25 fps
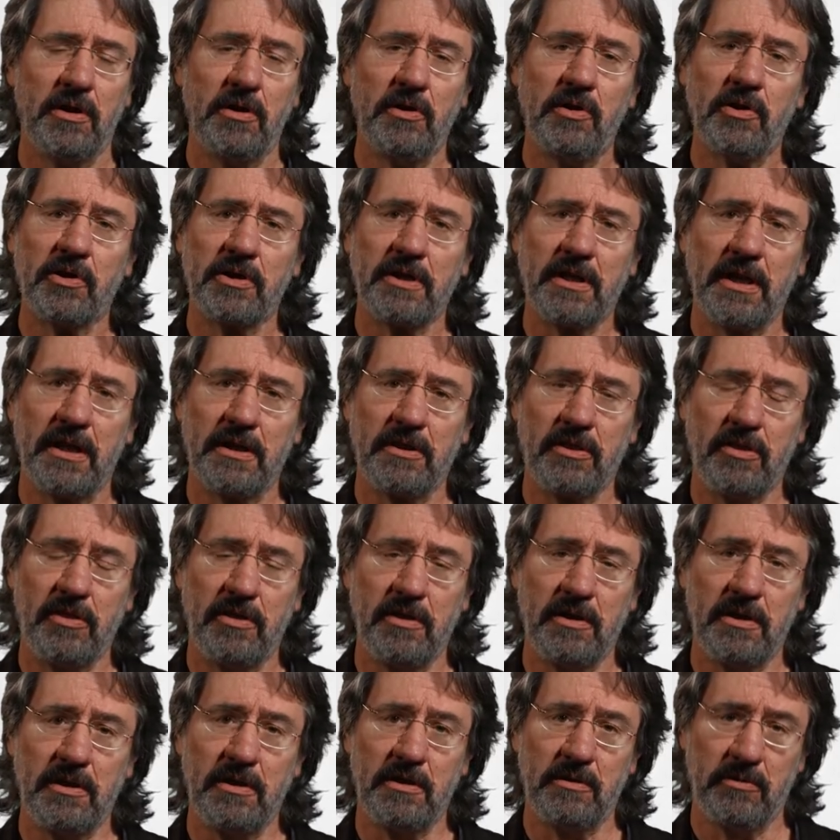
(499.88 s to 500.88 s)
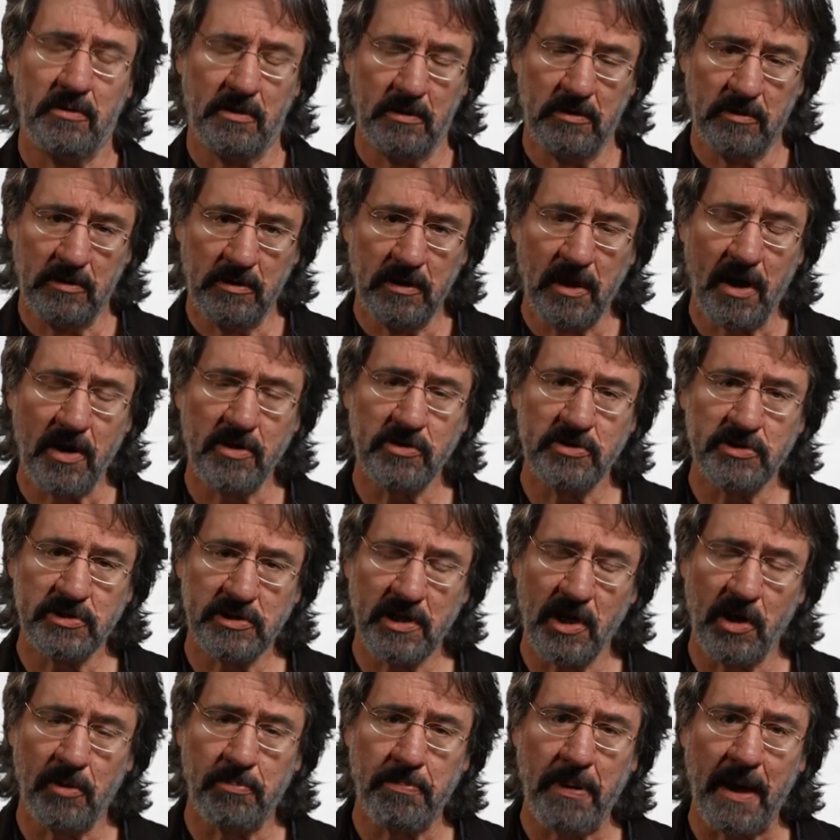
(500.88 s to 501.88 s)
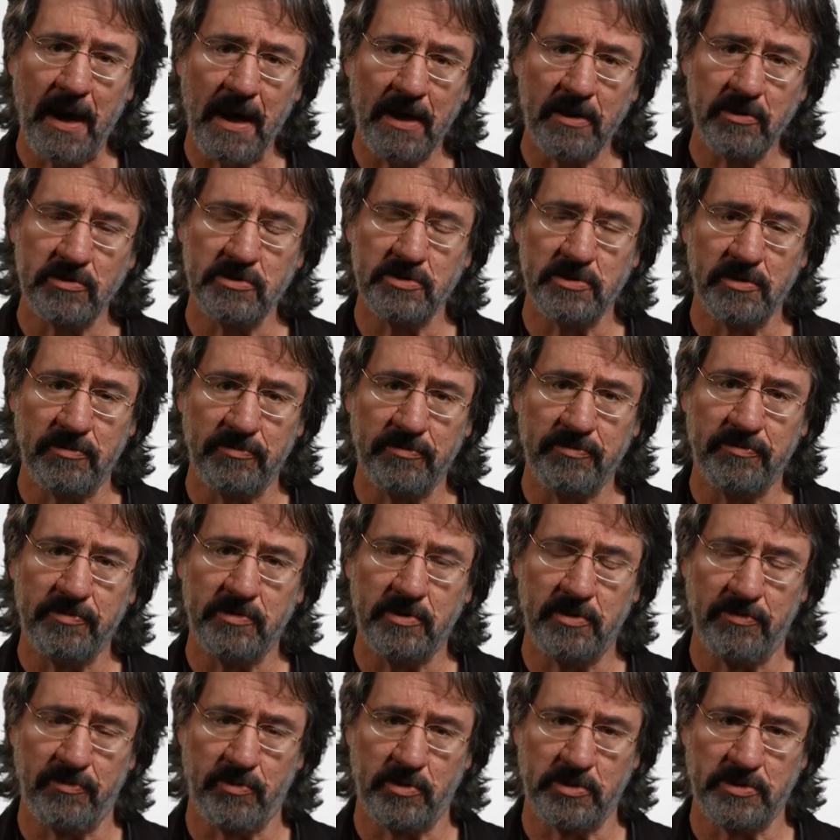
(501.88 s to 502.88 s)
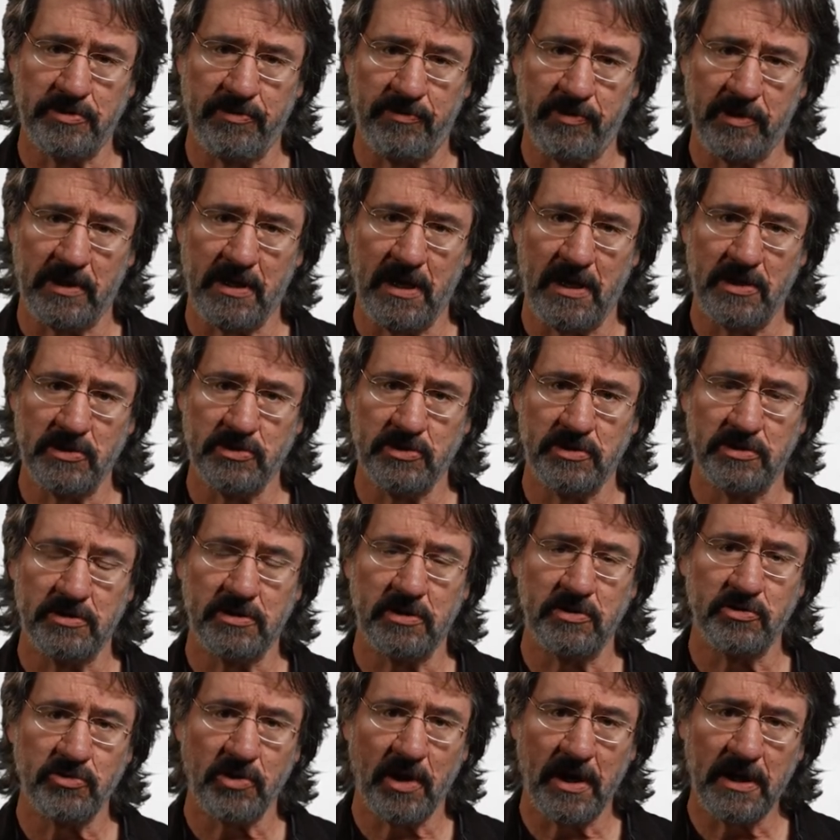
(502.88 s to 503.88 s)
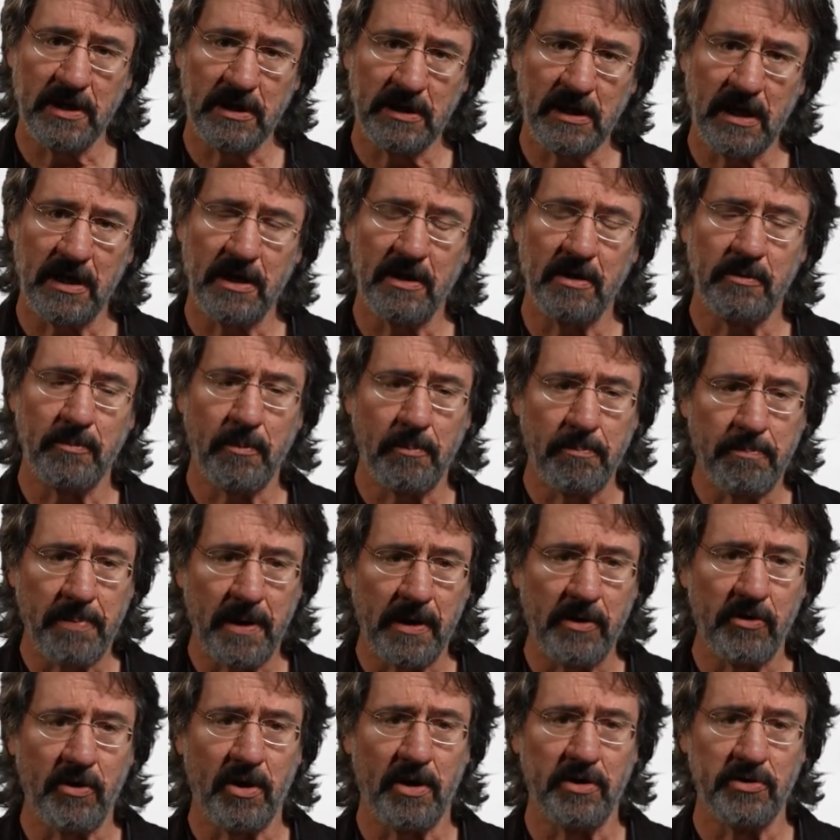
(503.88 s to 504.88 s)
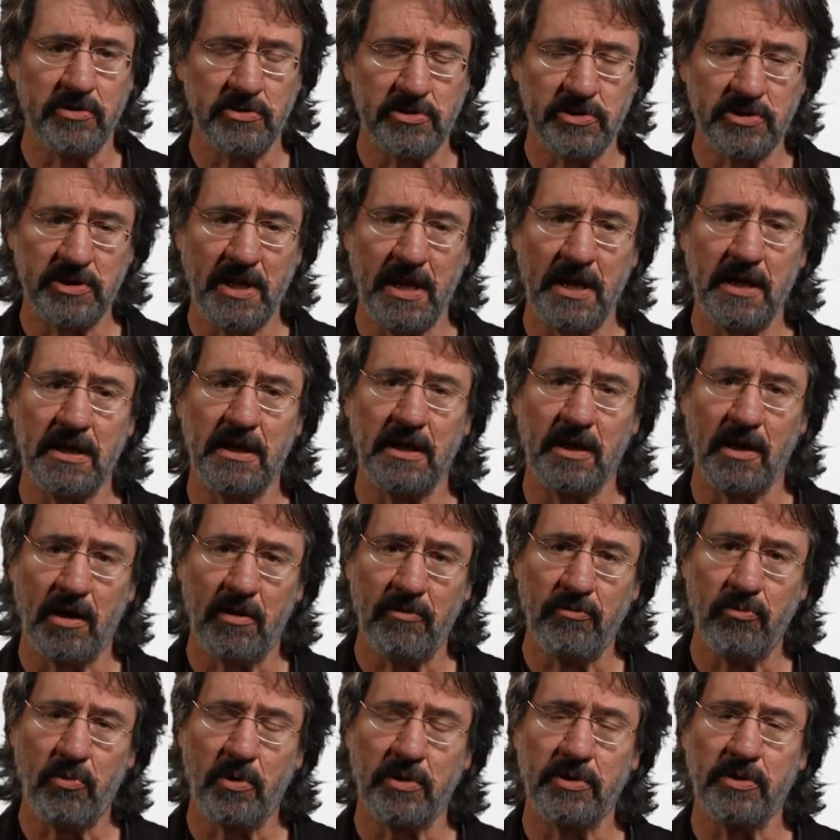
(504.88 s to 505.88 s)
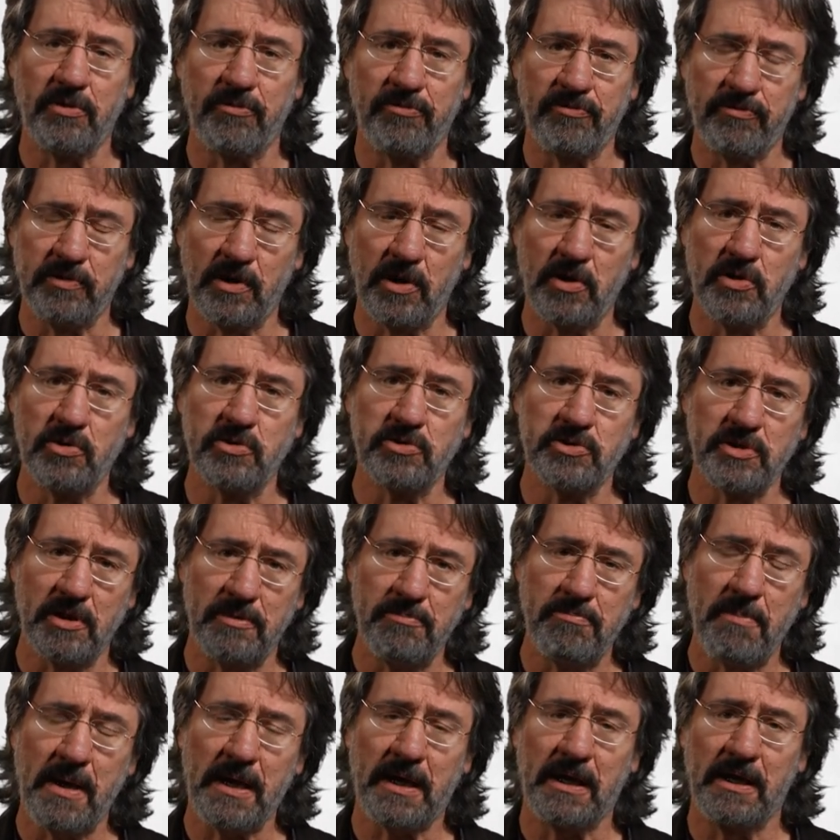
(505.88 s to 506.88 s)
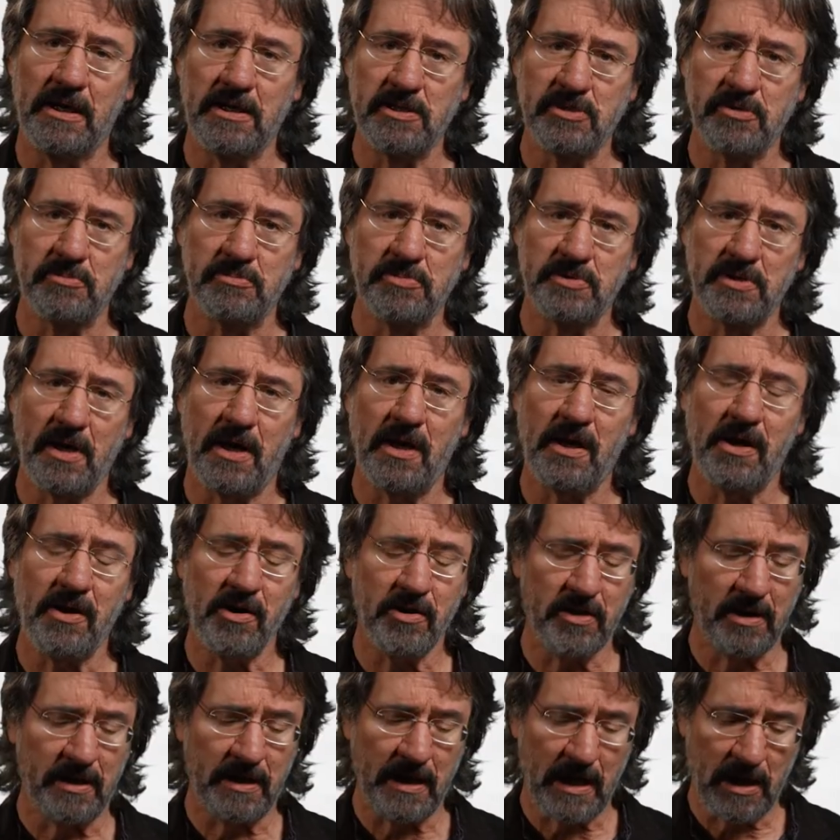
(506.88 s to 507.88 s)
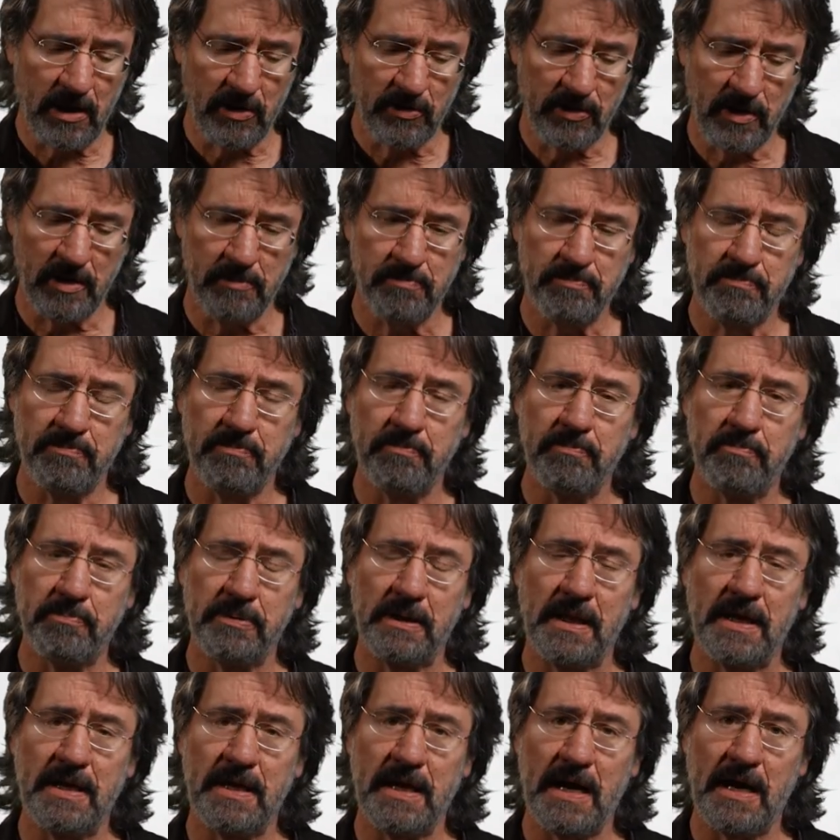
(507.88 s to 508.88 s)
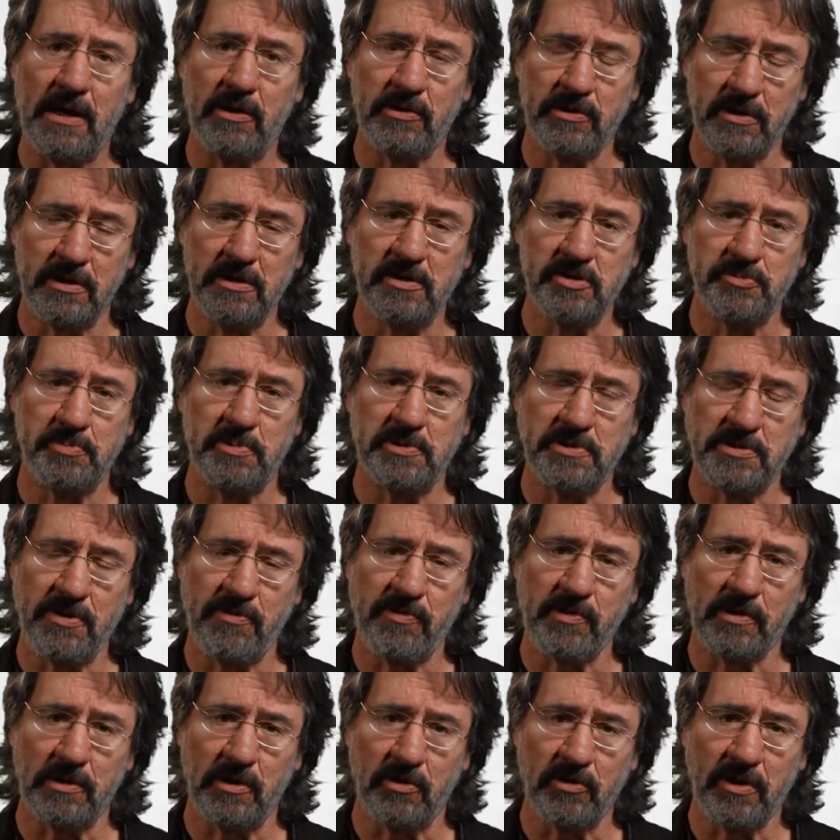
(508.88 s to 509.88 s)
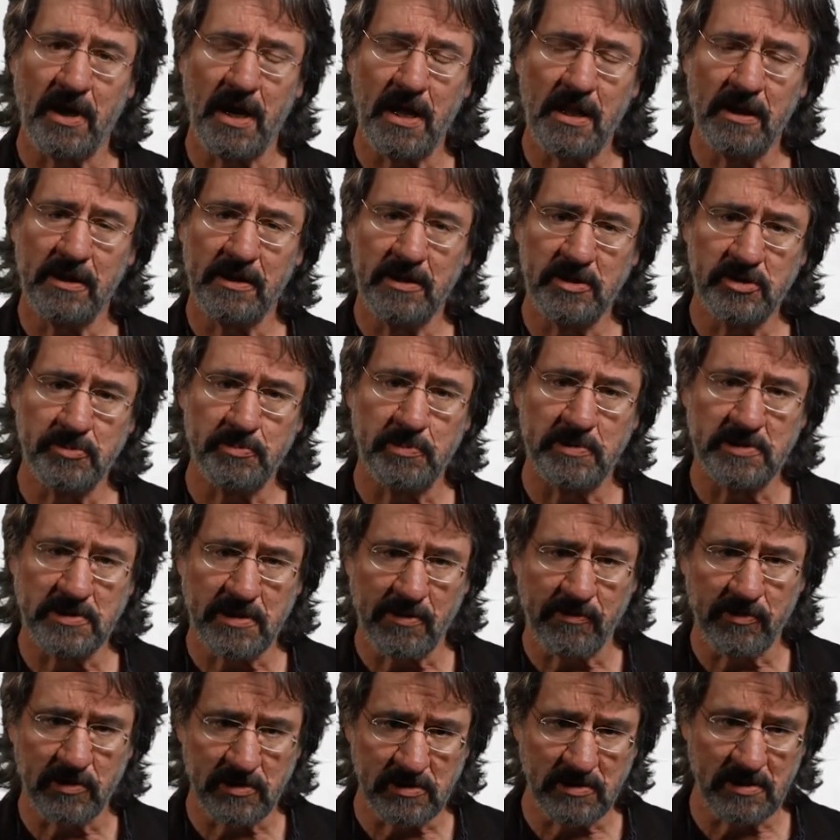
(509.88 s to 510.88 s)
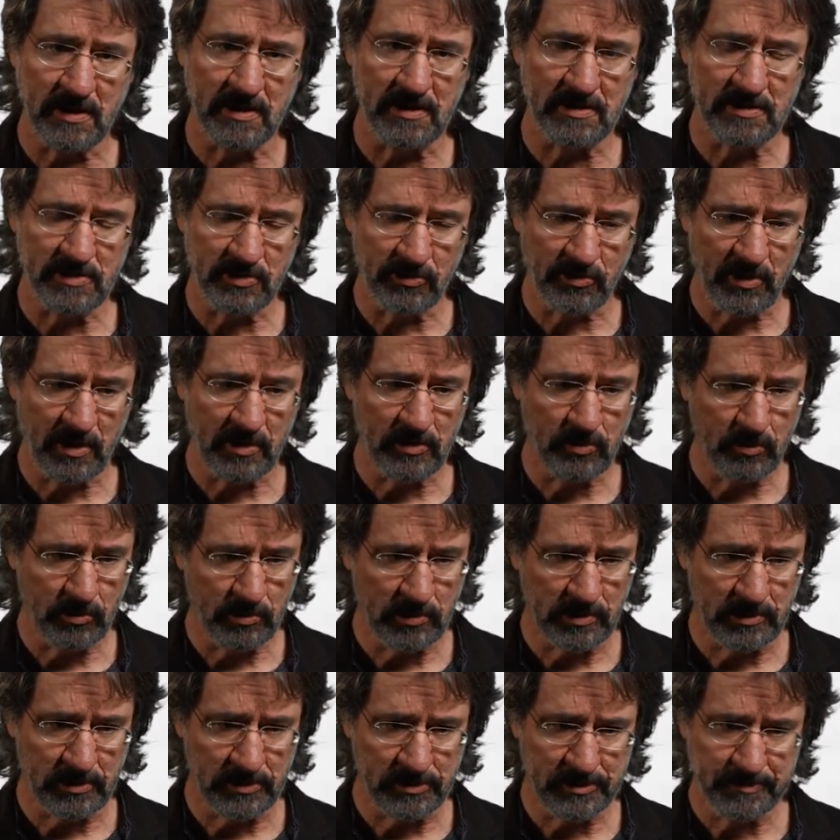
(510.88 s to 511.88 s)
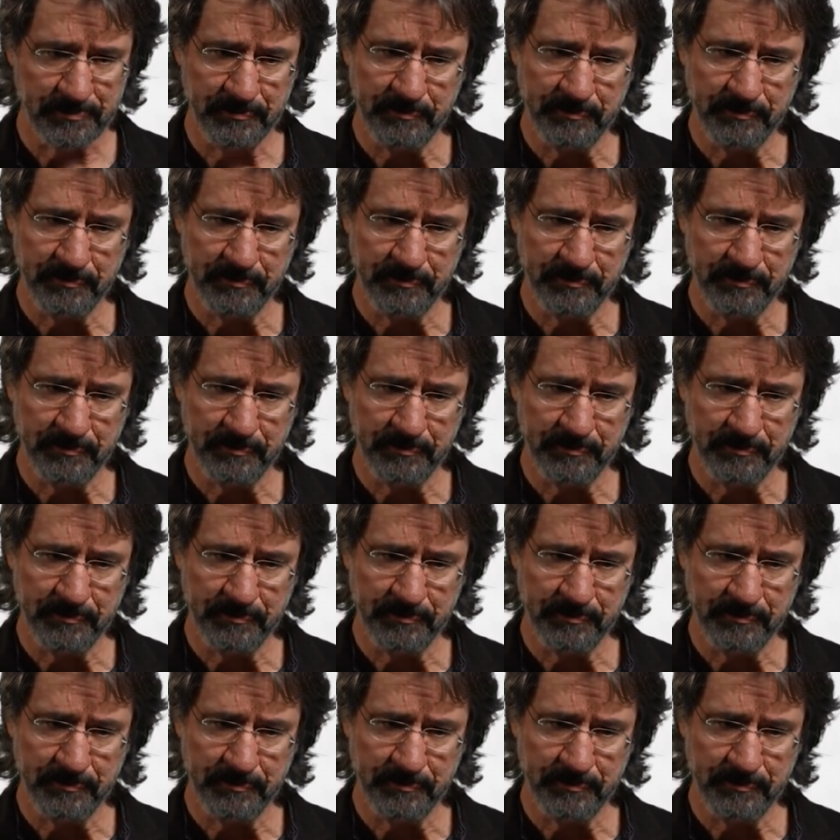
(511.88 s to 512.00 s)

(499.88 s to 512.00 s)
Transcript: look at the large scale patterns of diversification to try to get a better understanding of what the flows and mechanisms are and how they play out in specific localities, specific cities around the world.